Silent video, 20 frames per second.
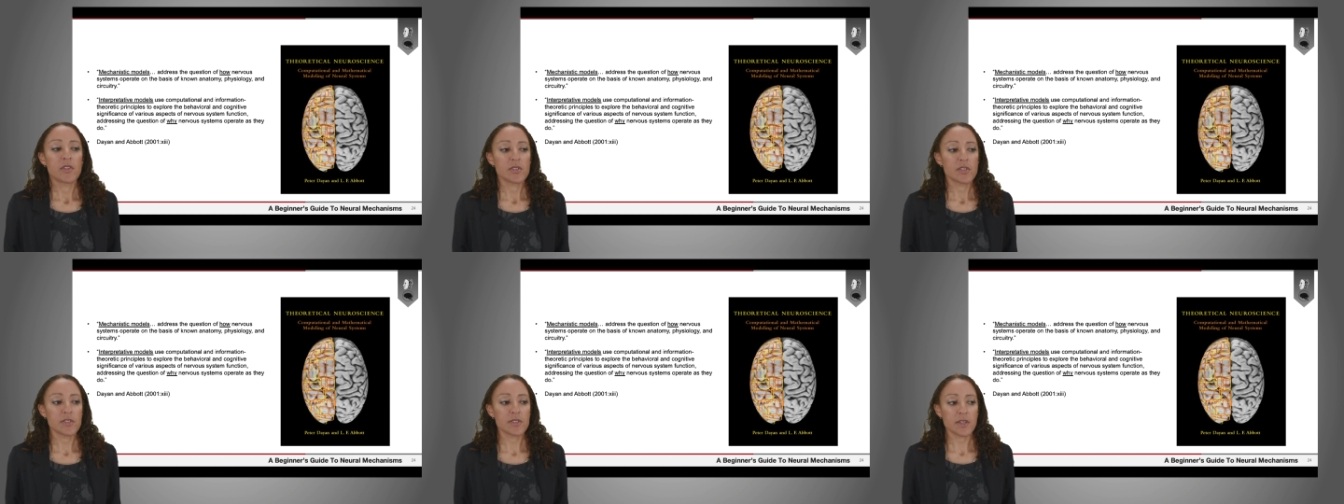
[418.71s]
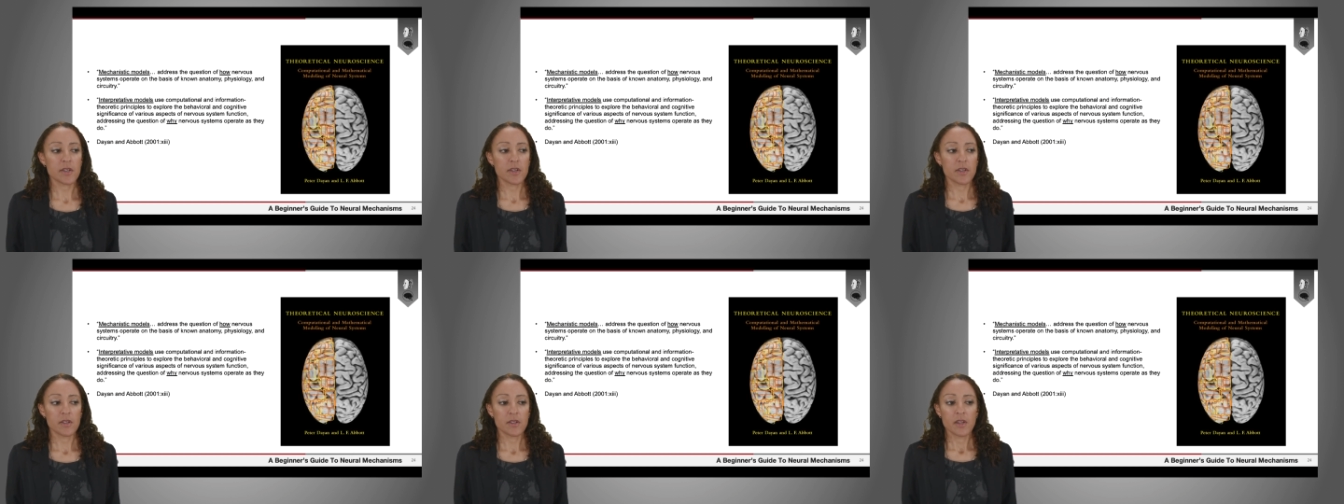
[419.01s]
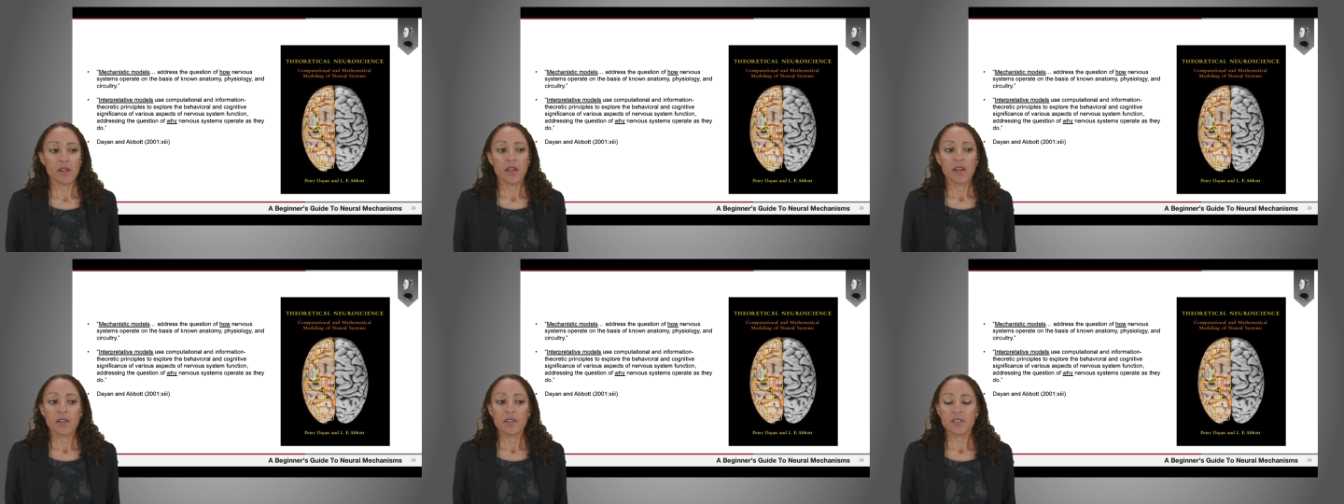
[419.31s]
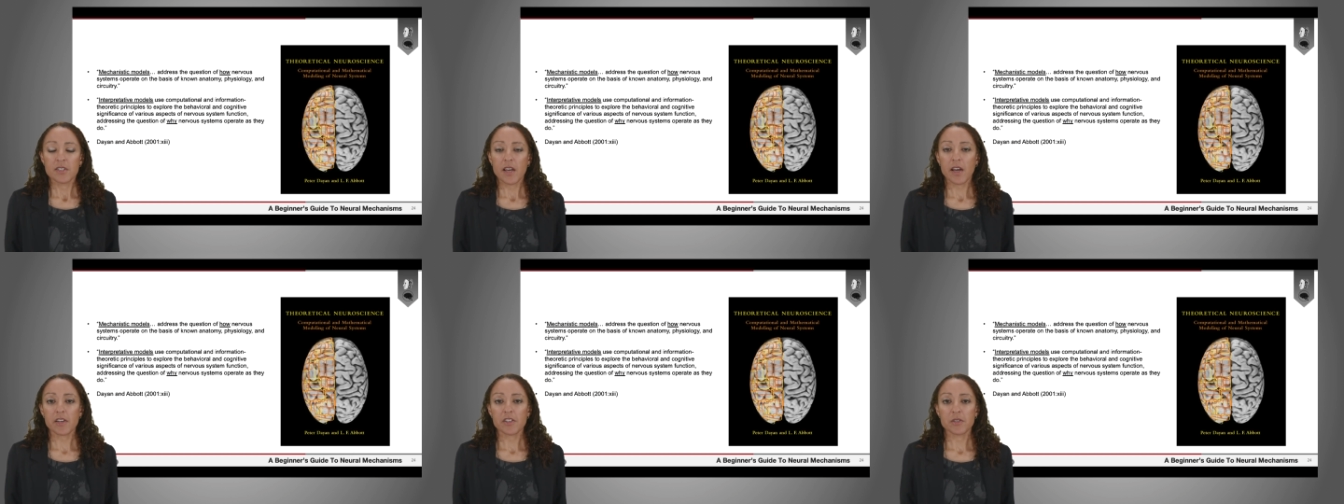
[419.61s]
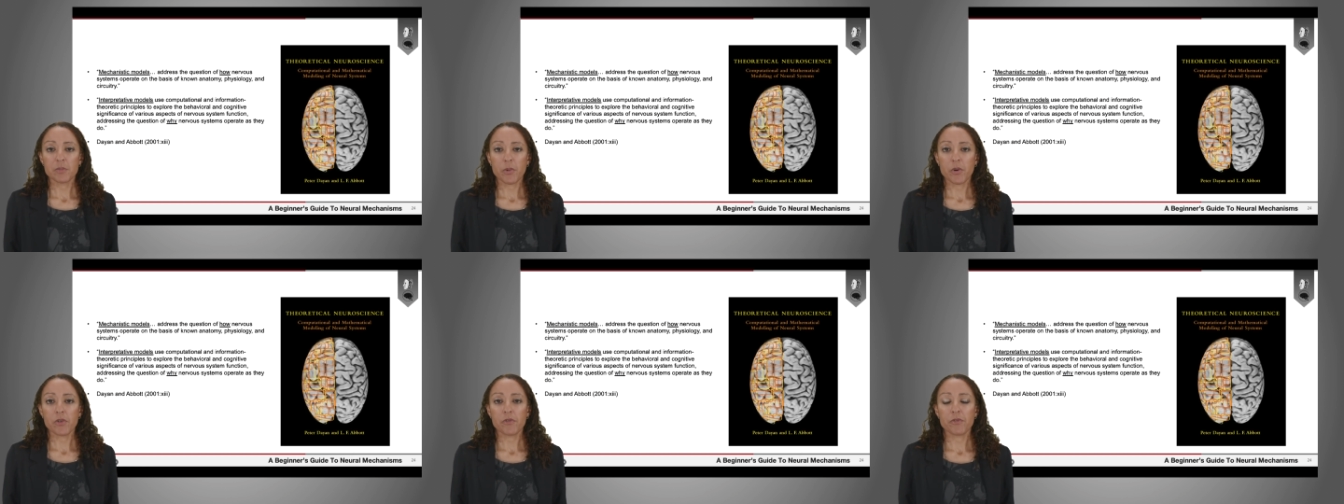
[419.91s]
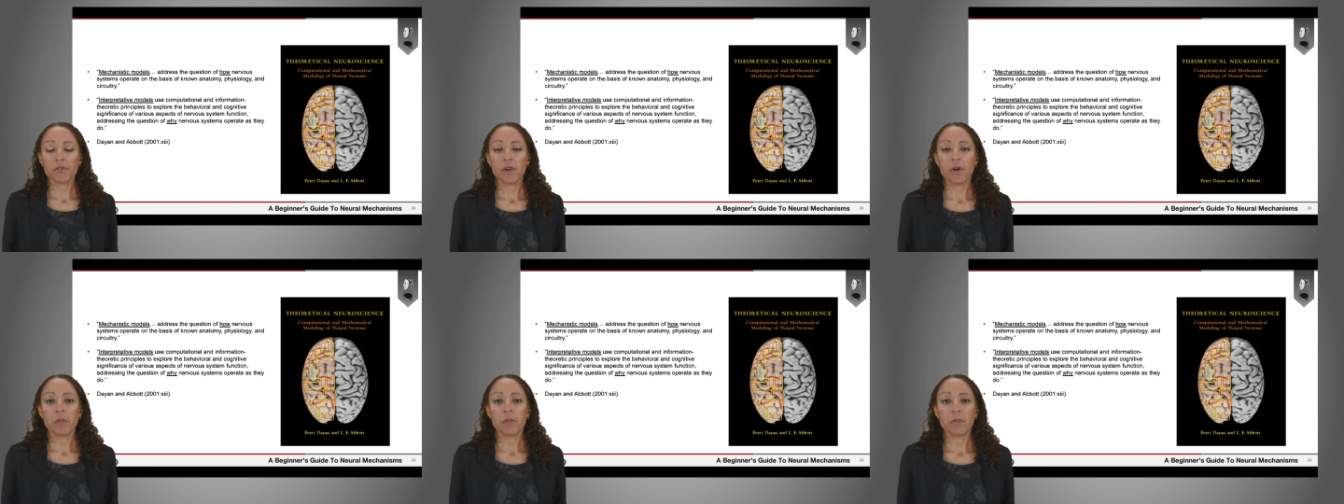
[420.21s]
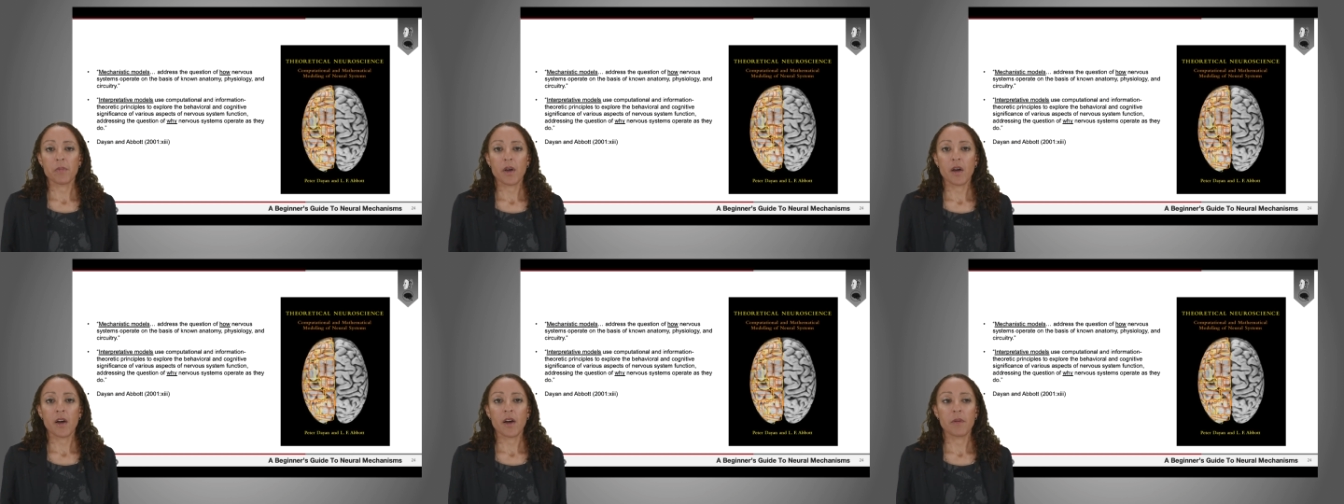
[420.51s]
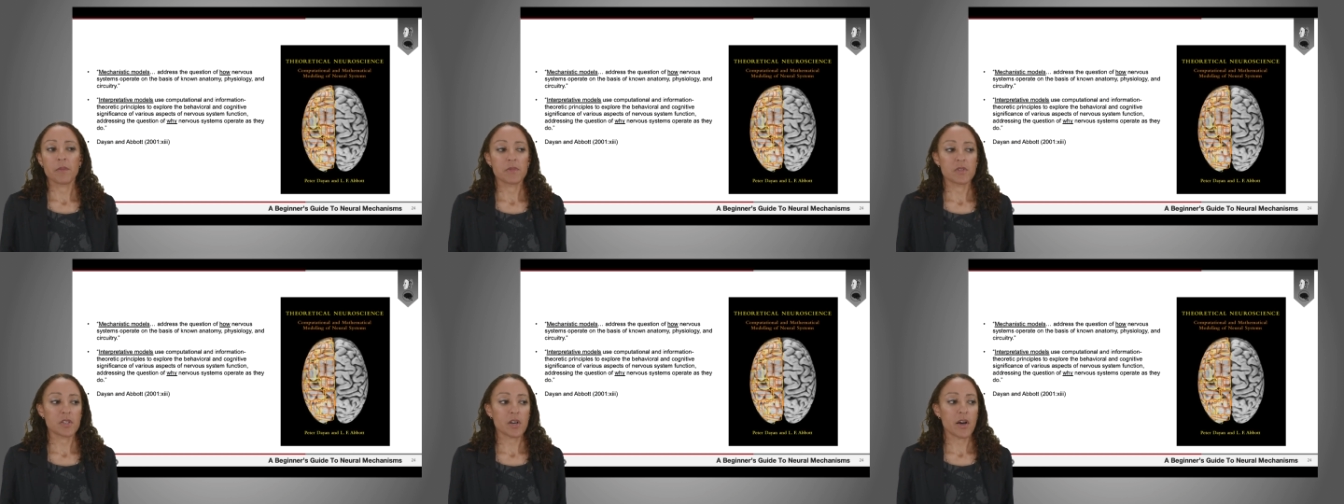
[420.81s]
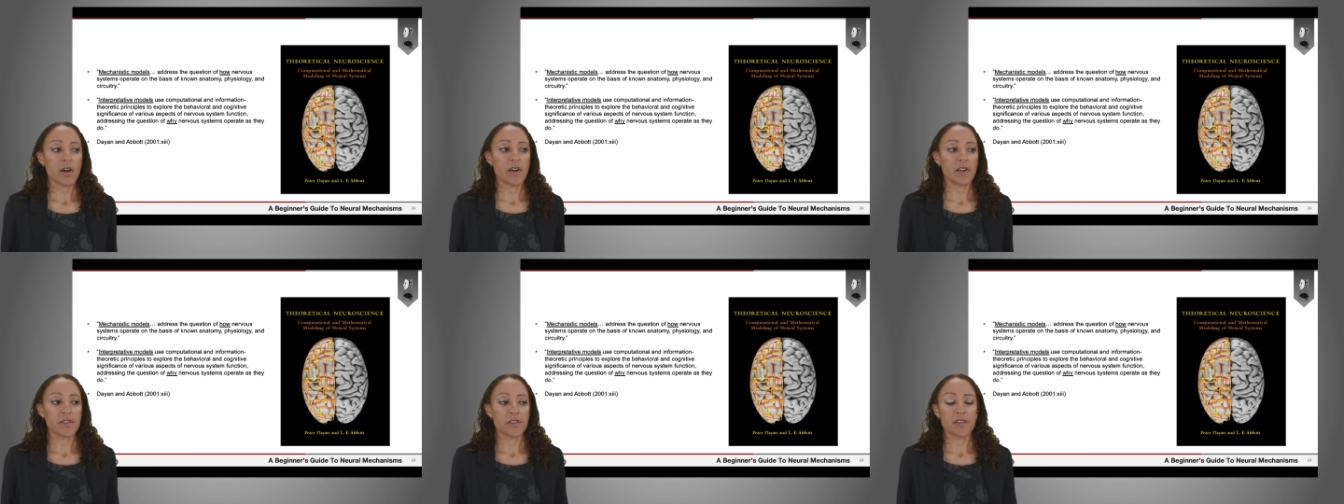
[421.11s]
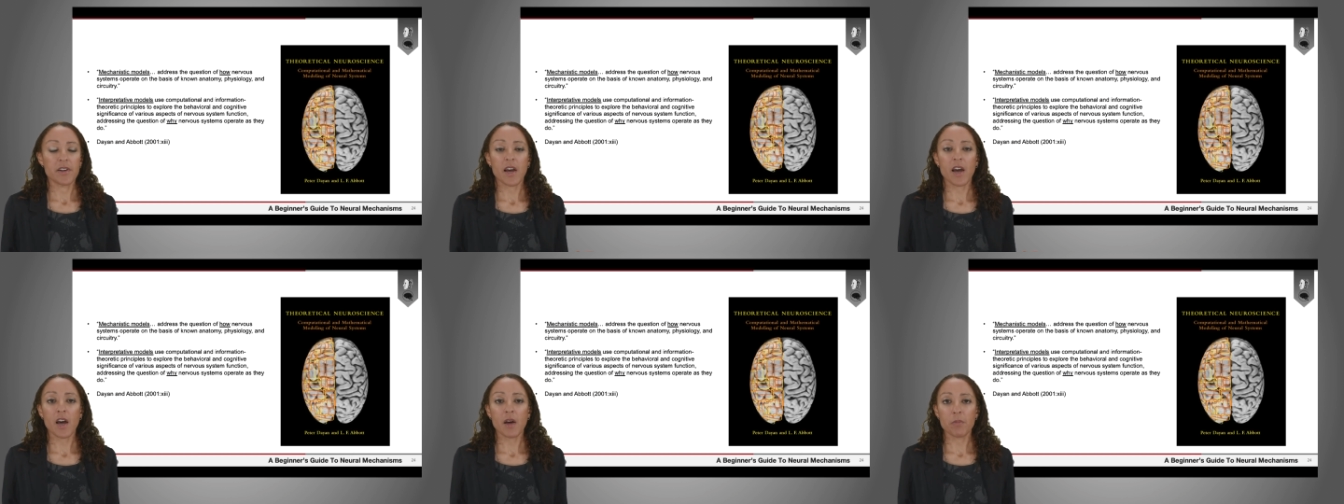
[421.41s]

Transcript: This is a textbook from um, Dayan and